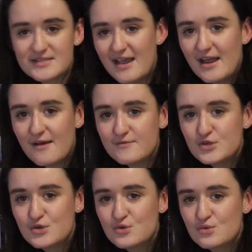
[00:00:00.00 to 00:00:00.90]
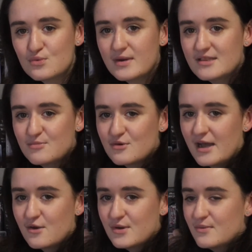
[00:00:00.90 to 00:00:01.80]
I have to read the book
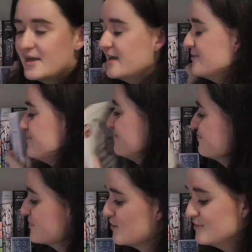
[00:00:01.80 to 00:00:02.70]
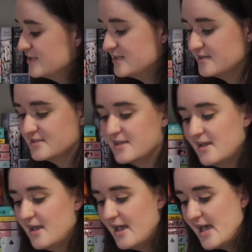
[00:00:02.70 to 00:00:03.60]
I don't want to read, which is
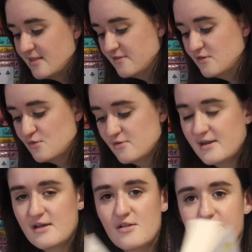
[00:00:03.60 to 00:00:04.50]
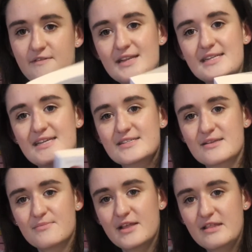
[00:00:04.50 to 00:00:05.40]
Eleanor Oliphant is
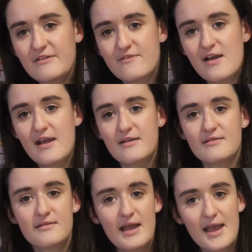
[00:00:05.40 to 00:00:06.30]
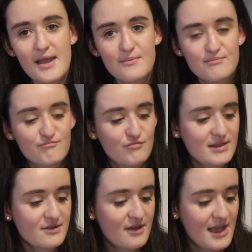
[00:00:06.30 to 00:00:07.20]
Completely Fine. I'm
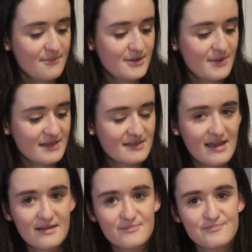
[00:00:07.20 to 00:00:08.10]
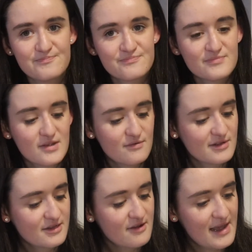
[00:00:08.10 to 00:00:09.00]
really not happy about that.
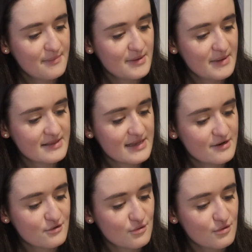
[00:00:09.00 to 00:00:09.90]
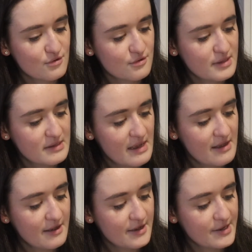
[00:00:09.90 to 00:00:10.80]
Really not happy about that at all.
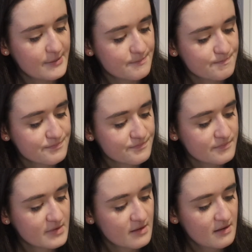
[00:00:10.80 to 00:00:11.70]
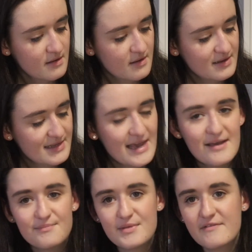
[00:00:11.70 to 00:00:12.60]
Yeah,
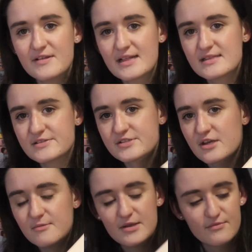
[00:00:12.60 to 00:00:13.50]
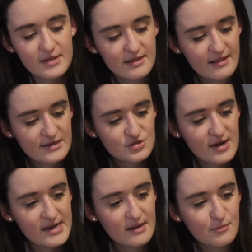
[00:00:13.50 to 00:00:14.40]
I feel like this is going to be a really like
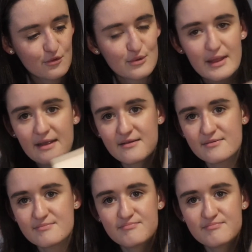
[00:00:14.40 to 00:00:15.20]
draining book, like